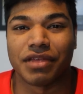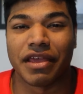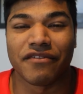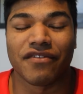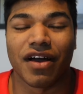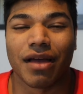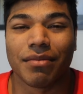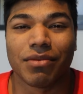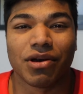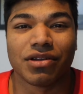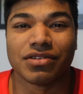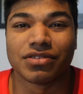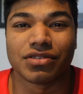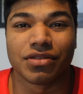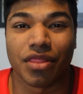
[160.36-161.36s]
if I'm
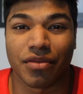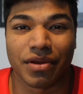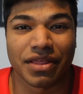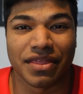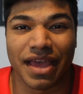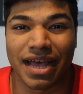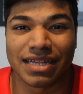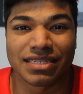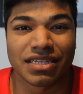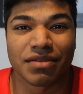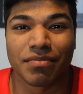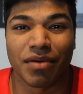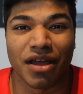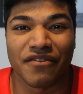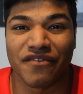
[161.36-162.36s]
on
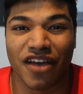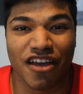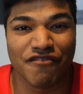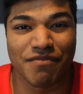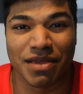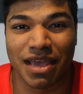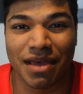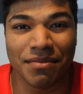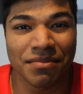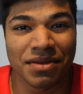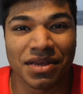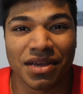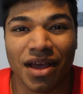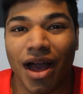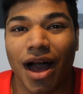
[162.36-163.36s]
3,000 by 5 p.m.,
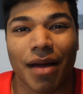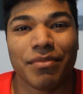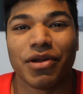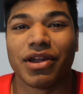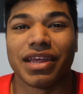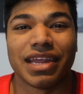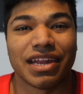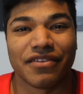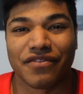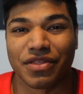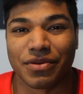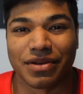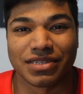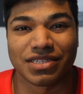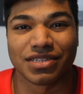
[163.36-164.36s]
I'm not eating for
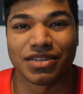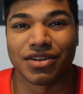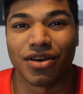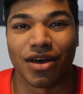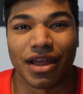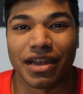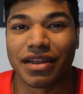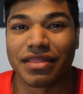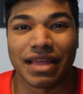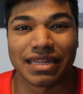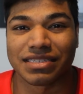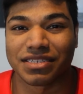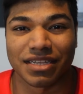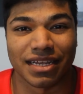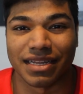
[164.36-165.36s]
the rest of the night.
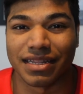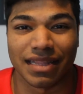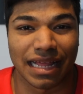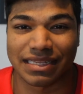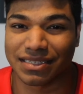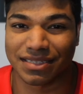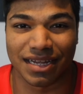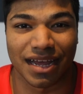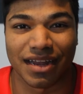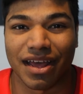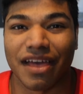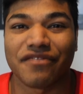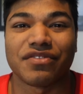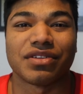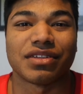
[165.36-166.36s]
That's it. That's done.
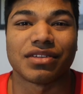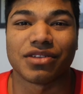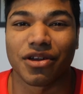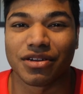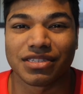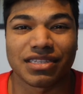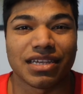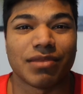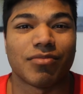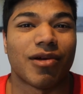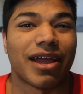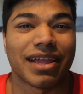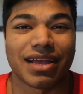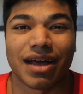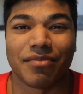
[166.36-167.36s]
I have to go to sleep,
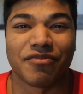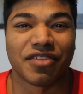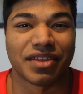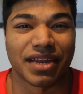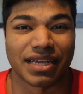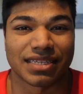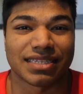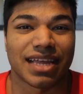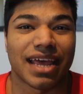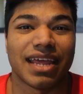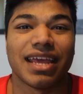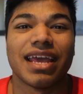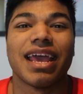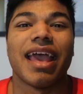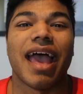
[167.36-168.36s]
wake up for the next
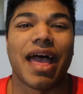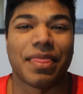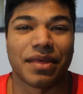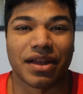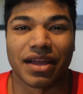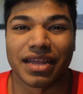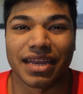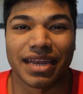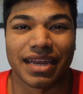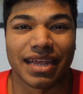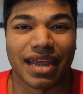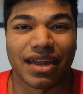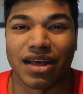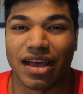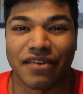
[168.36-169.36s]
day, and then I can eat
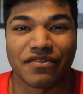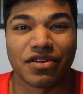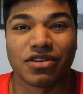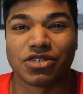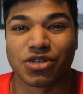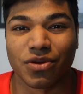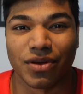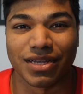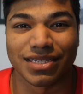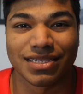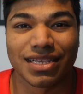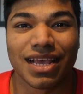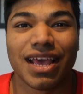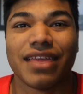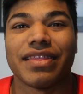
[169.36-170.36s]
again. I have no
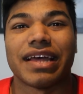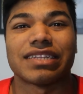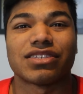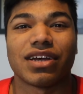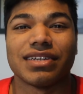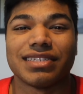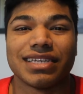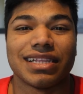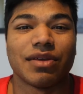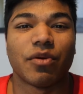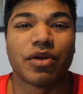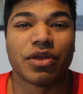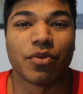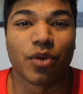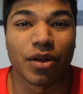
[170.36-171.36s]
choice. That's ideally
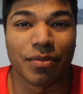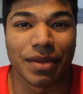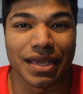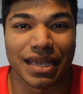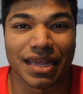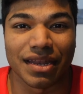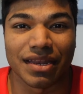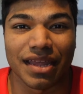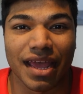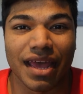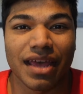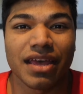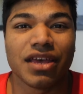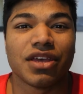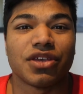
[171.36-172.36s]
what you want to be in,
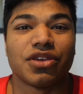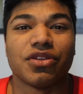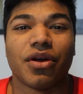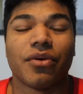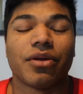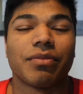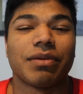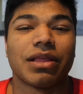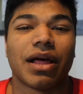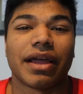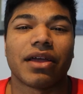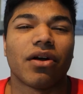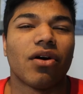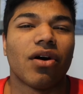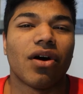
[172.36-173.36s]
yeah? You don't want to be
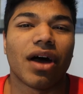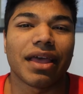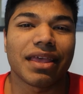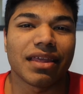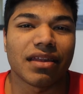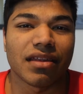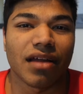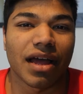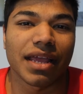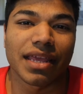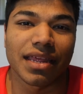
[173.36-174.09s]
like, oh, I can